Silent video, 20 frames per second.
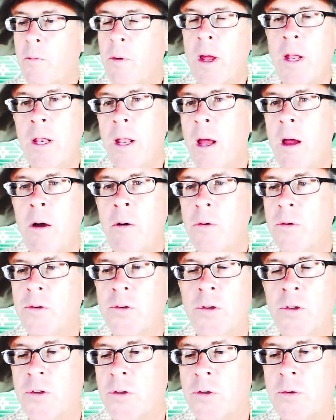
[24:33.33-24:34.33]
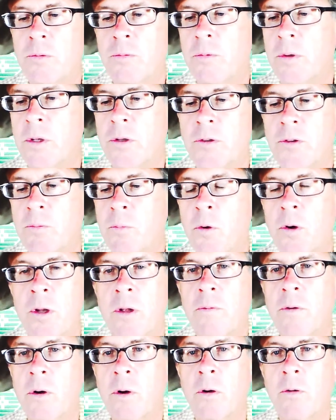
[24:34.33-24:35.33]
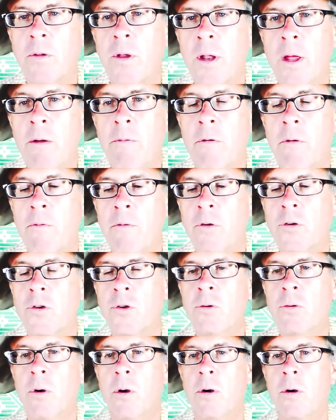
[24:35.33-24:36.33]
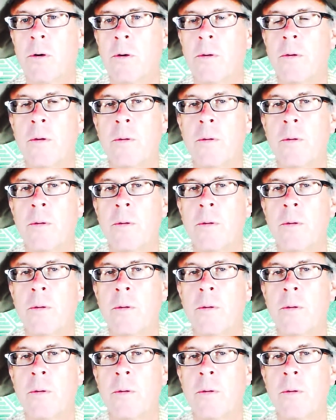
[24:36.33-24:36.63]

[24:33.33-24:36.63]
and right now it's it's it's more difficult than ever for sure